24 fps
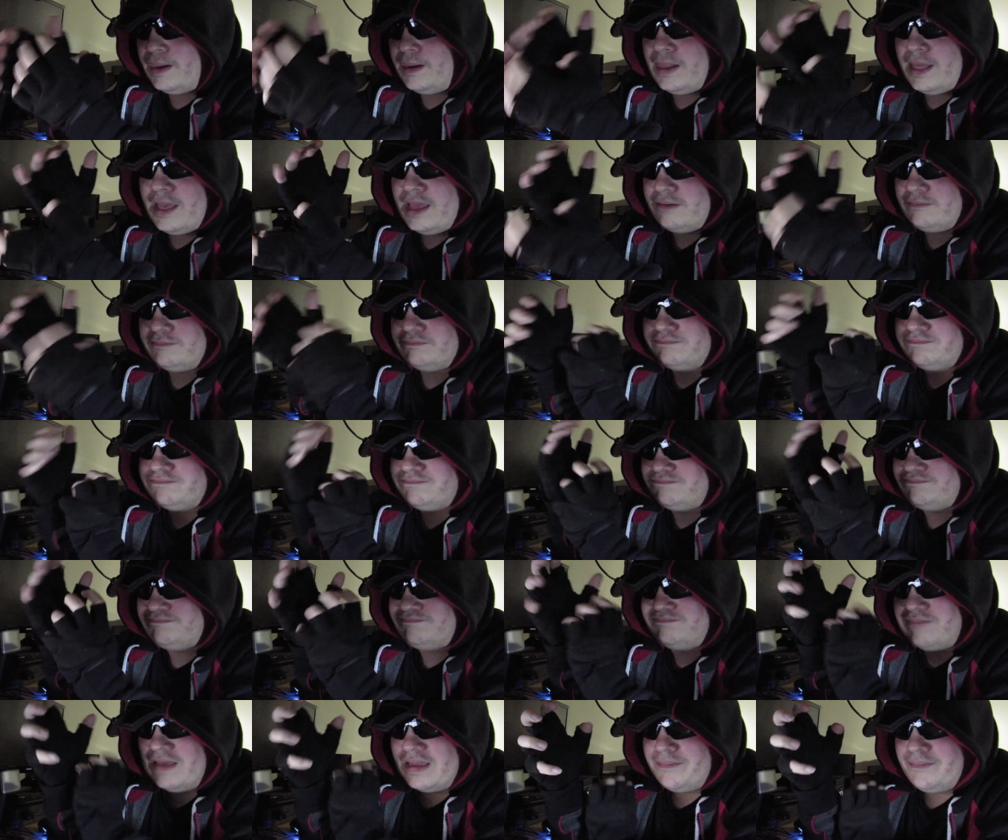and
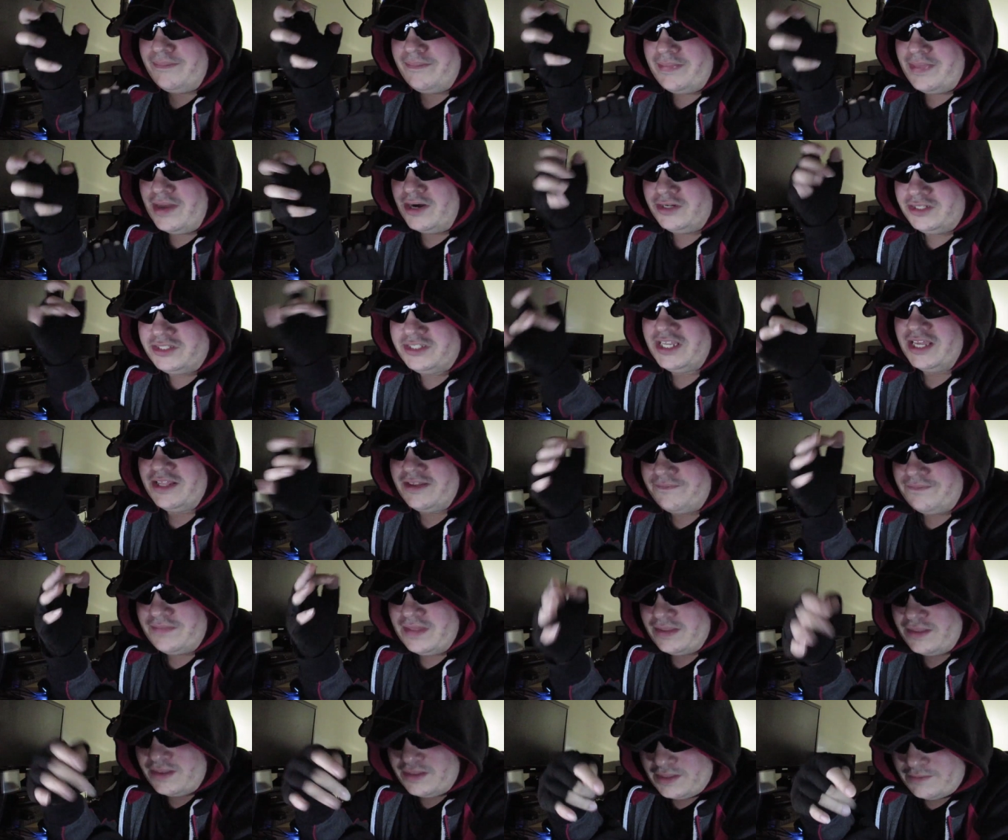they they
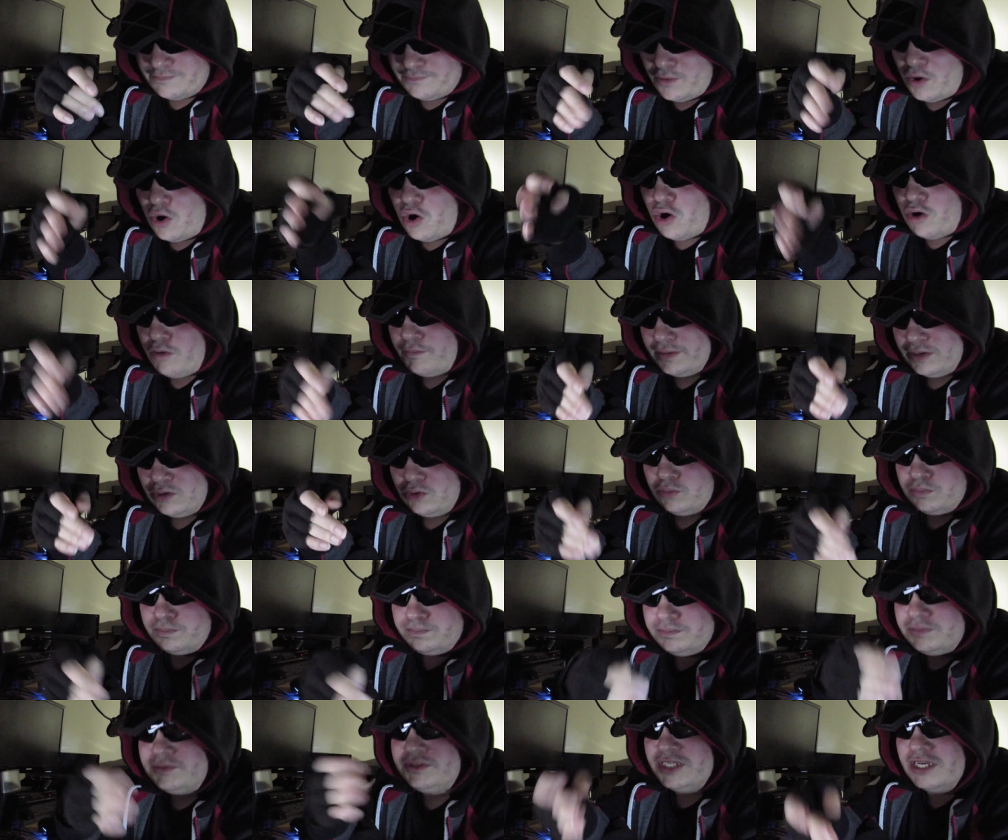they evolve a little
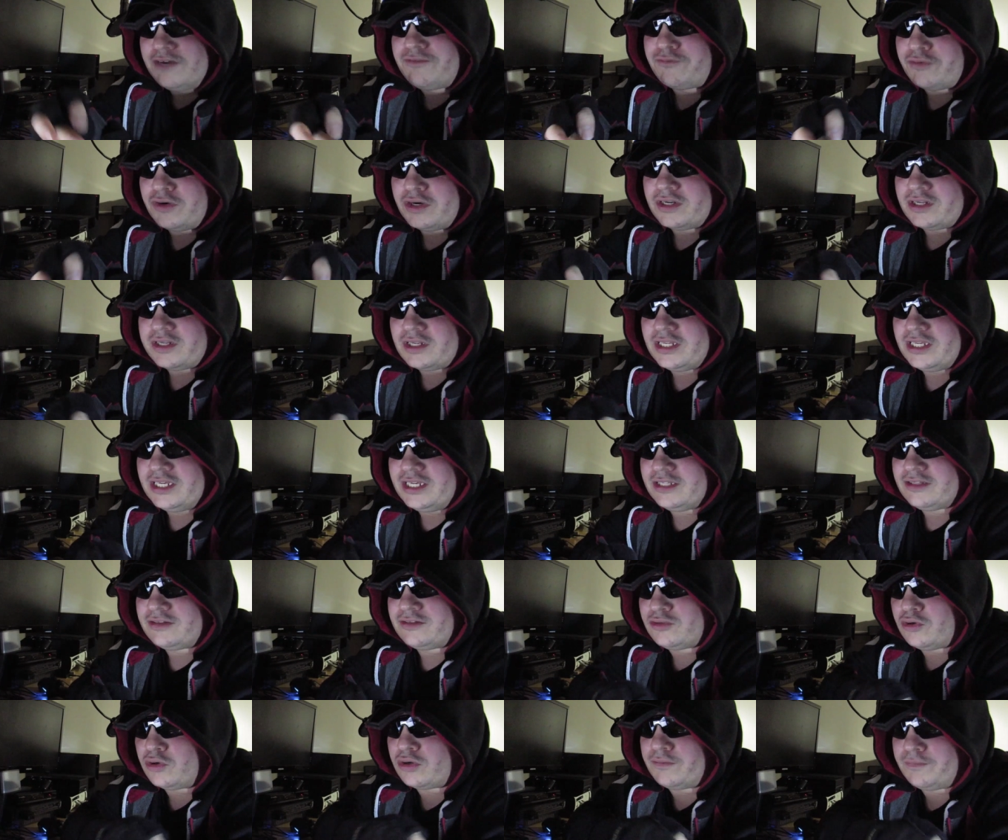differently.
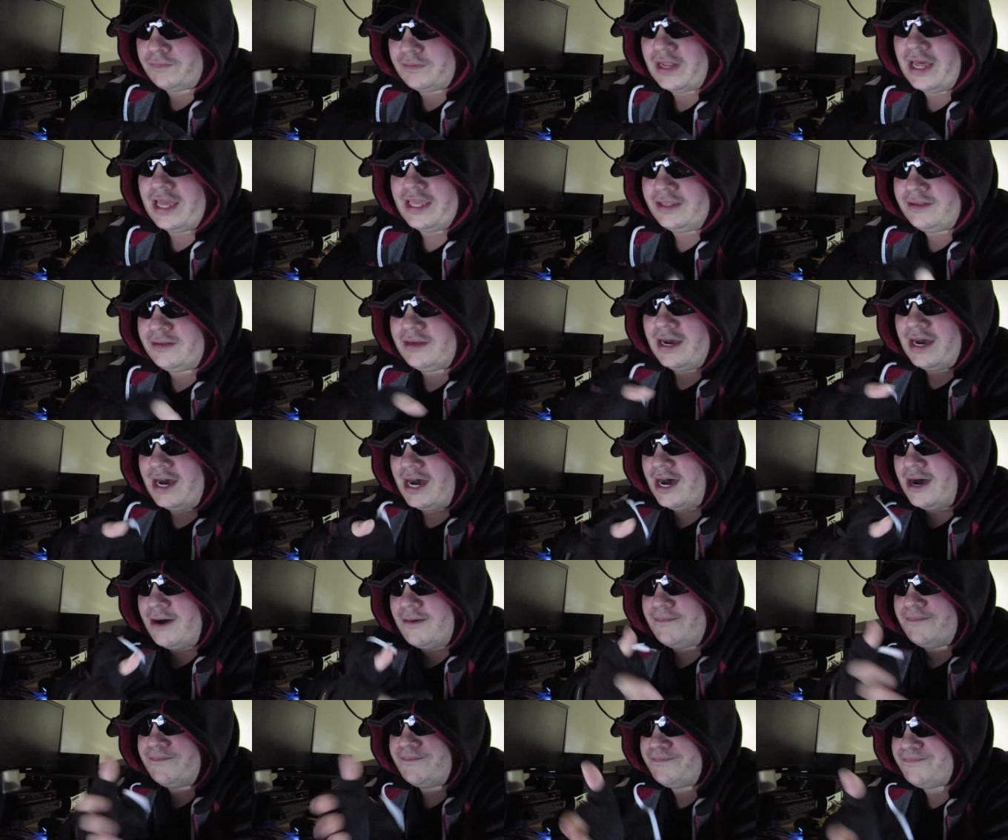It's sort of like
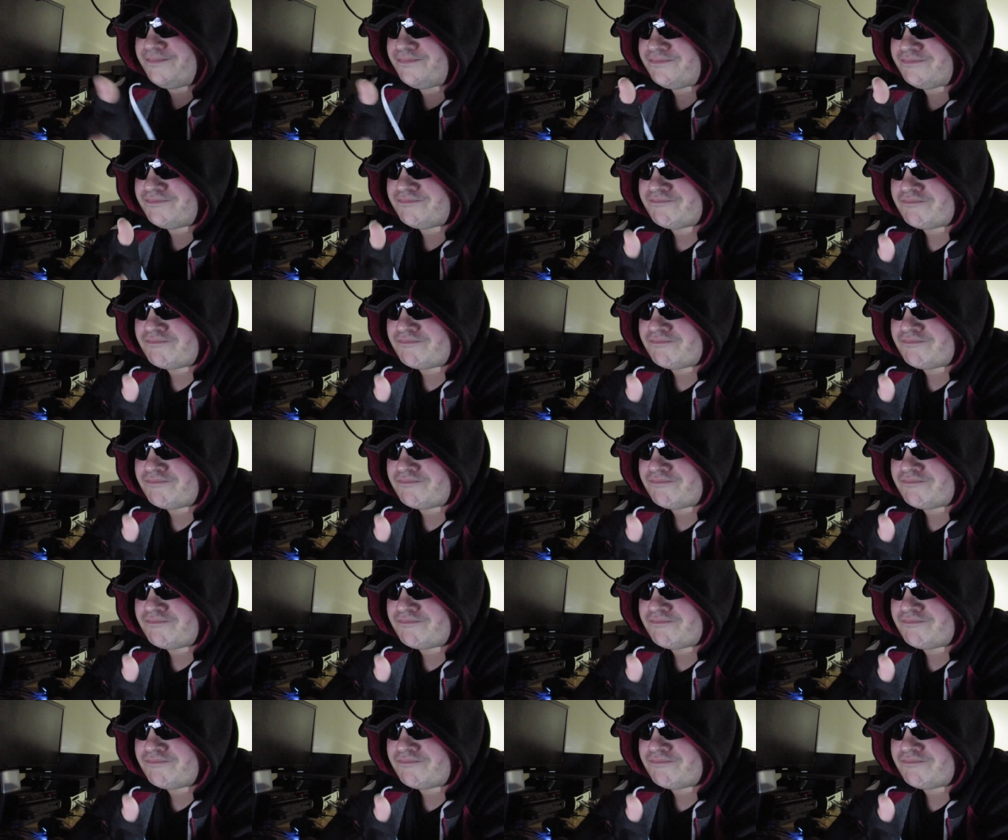um,